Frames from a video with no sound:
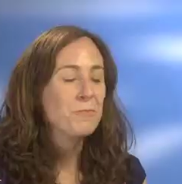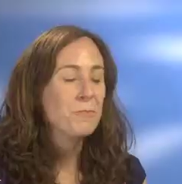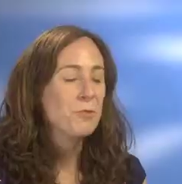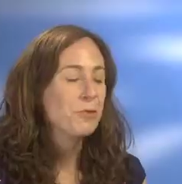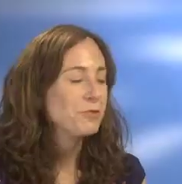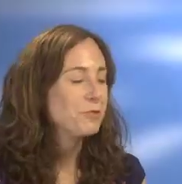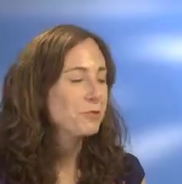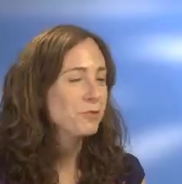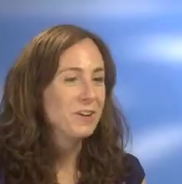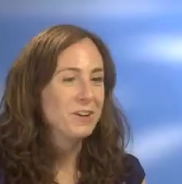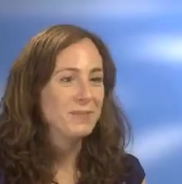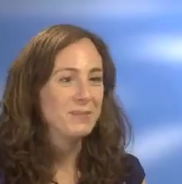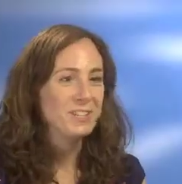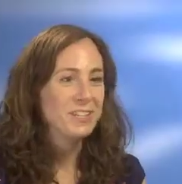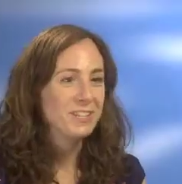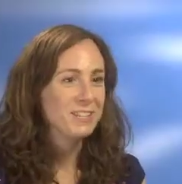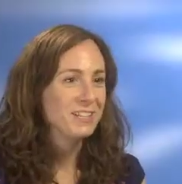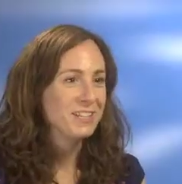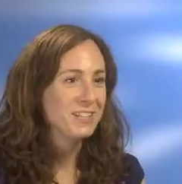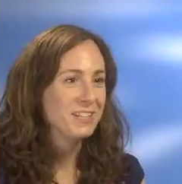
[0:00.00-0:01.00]
What's your favorite
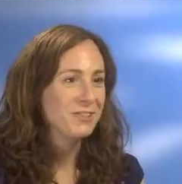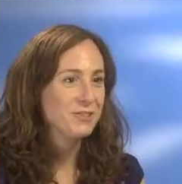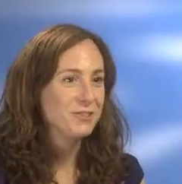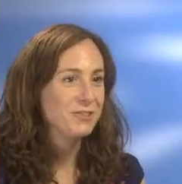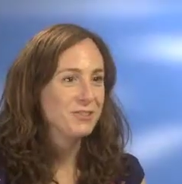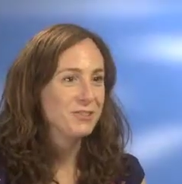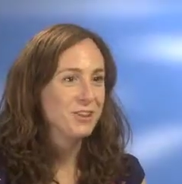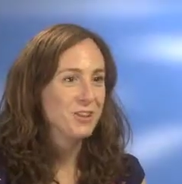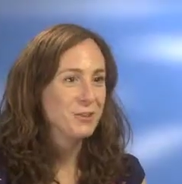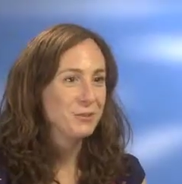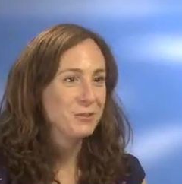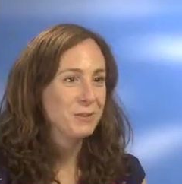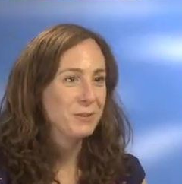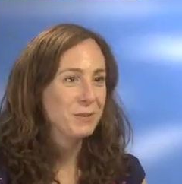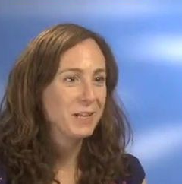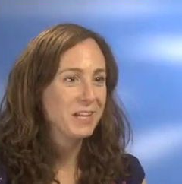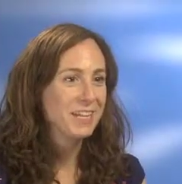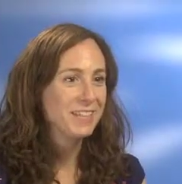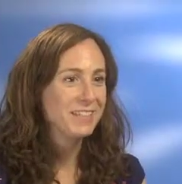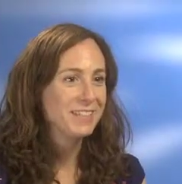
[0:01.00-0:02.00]
destination to go on a
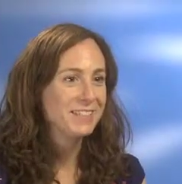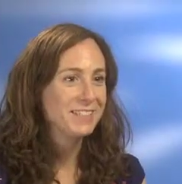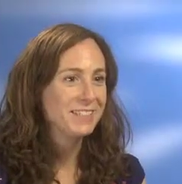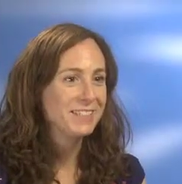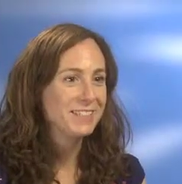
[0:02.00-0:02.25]
plane?